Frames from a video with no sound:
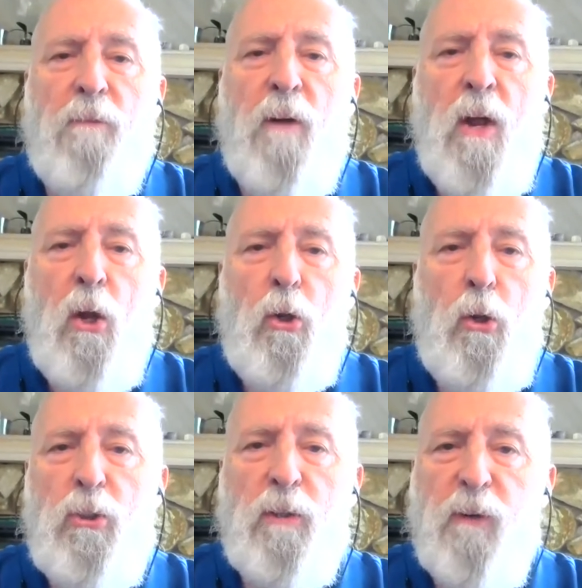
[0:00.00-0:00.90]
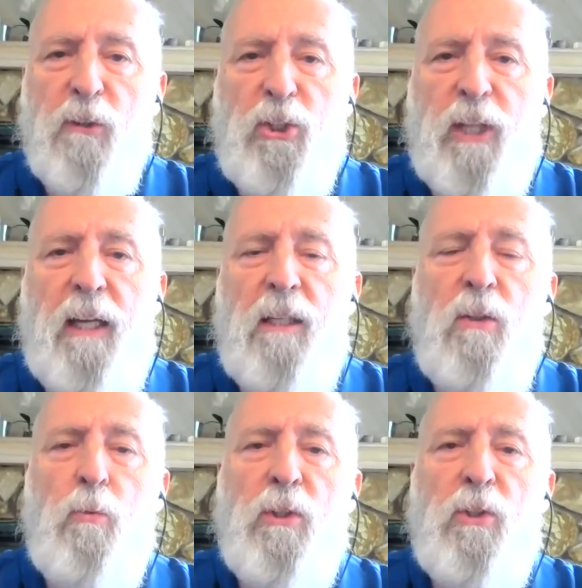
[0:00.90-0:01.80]
of Lucifer,
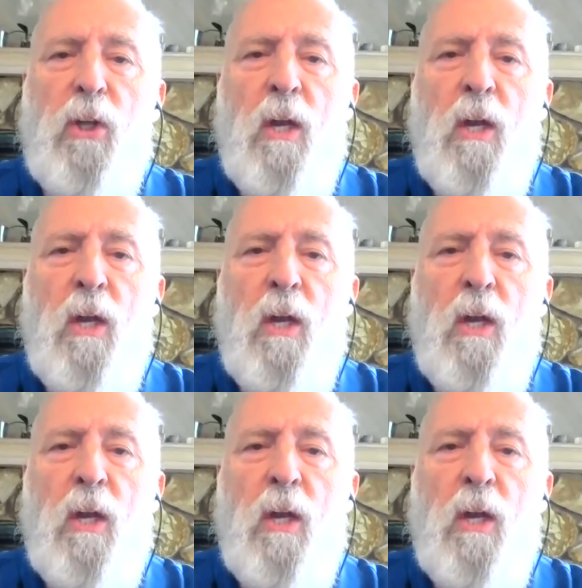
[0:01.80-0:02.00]
Satan, with